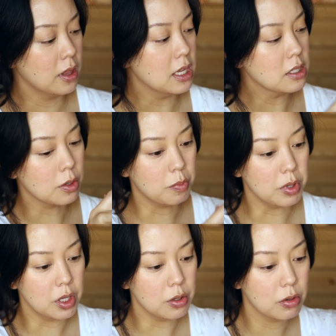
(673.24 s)
These are
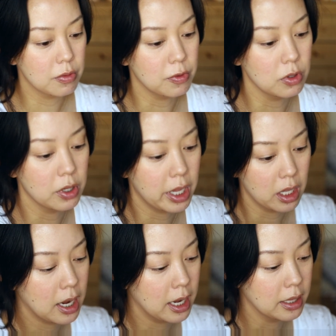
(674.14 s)
beautiful
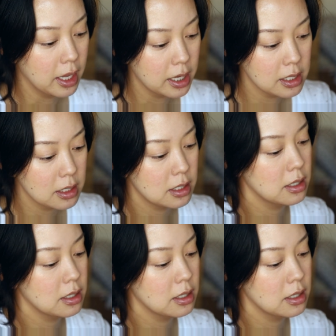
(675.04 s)
looking highlights.